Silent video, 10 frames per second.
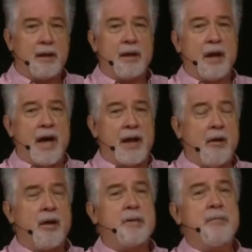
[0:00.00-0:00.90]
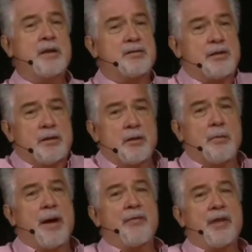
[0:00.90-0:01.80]
I'd already mentioned to you
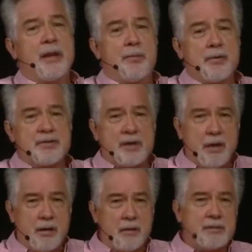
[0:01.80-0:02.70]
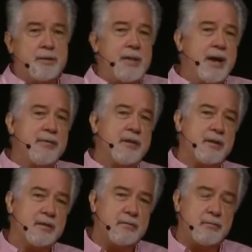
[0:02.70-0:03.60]
about the emperor's cult, about
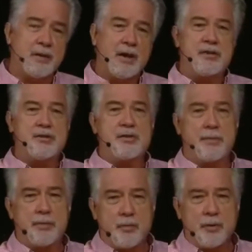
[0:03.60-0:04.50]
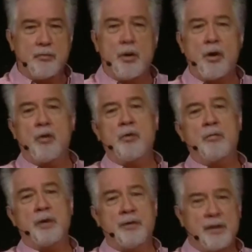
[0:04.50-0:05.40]
the relationship between
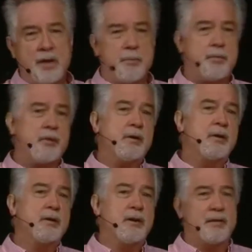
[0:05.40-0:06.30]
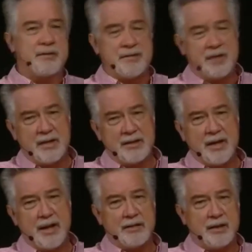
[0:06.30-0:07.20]
Rome and the emperor and cities
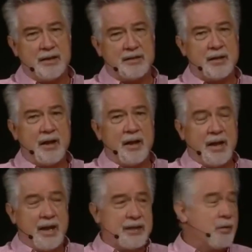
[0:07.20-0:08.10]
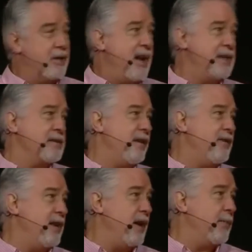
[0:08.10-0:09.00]
like this. And so occasionally
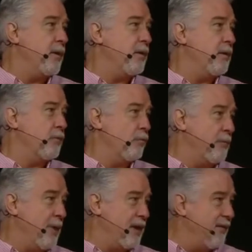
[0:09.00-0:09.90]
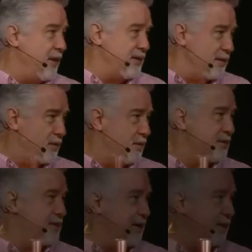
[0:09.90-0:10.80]
the emperor would make a visit to a
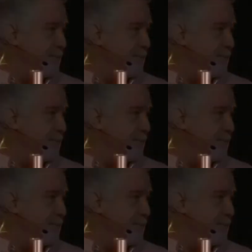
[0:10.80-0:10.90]
city,